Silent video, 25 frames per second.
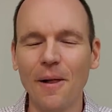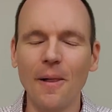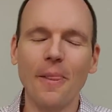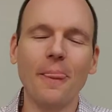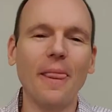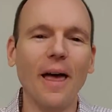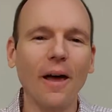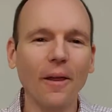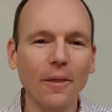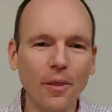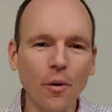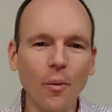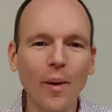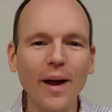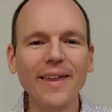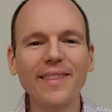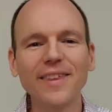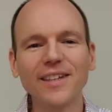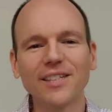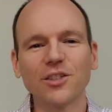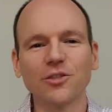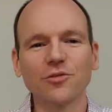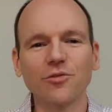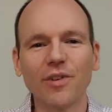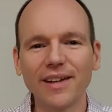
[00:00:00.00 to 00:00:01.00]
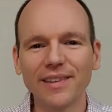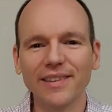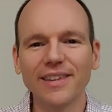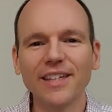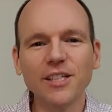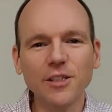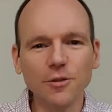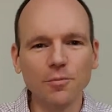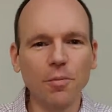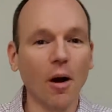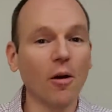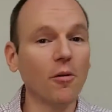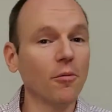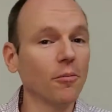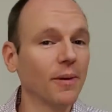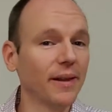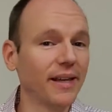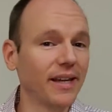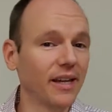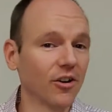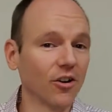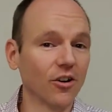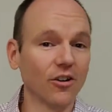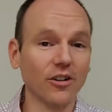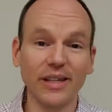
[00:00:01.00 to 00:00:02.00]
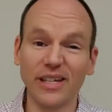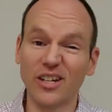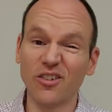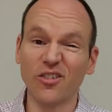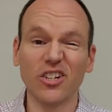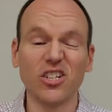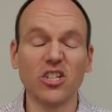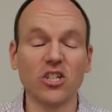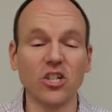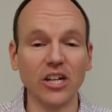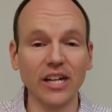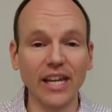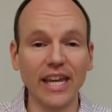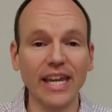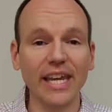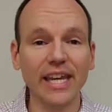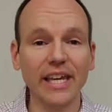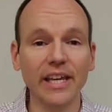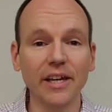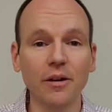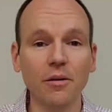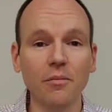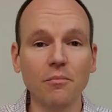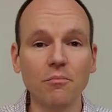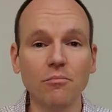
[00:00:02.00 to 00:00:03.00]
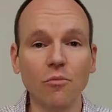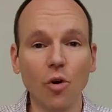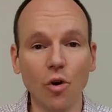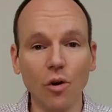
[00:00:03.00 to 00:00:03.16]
Now, the way this is written, this is probably an early Christian hymn,